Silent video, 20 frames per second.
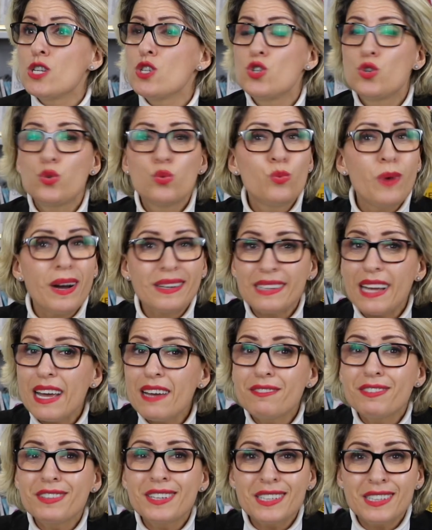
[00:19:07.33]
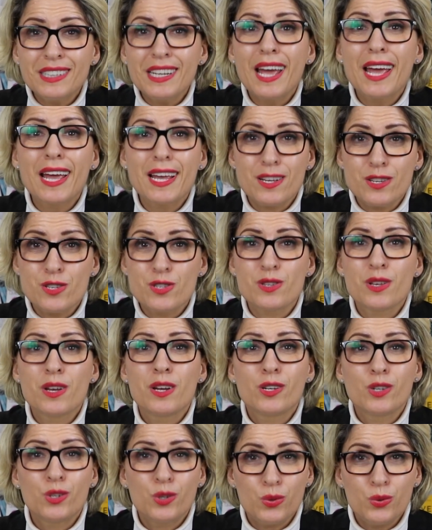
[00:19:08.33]
do whatever it takes
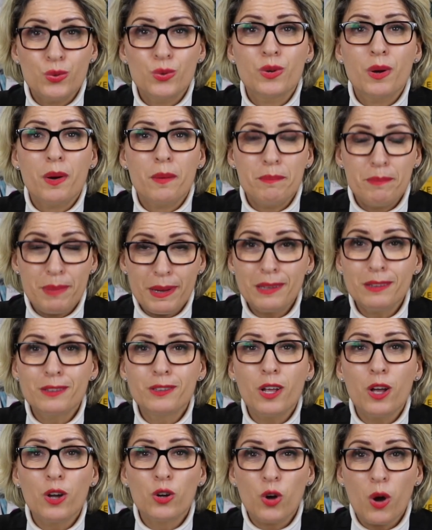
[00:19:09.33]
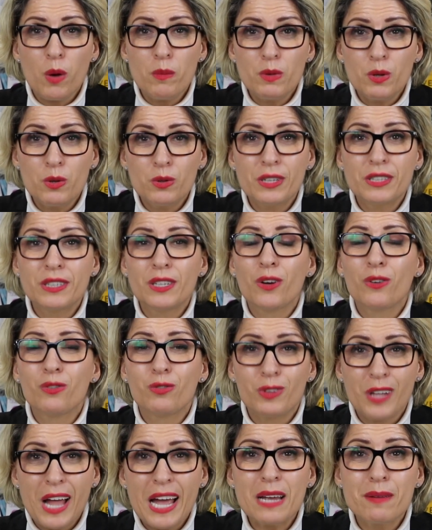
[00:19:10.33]
to build a community of
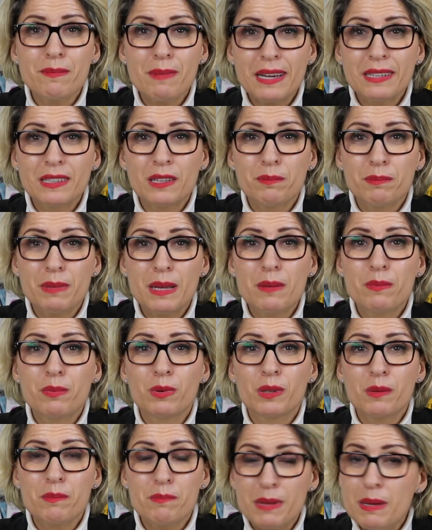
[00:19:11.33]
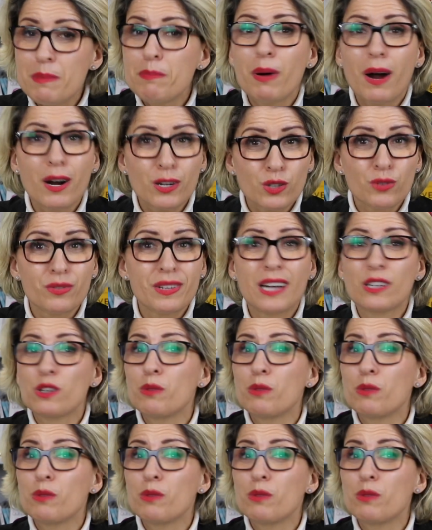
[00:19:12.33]
like-minded people and be part of that,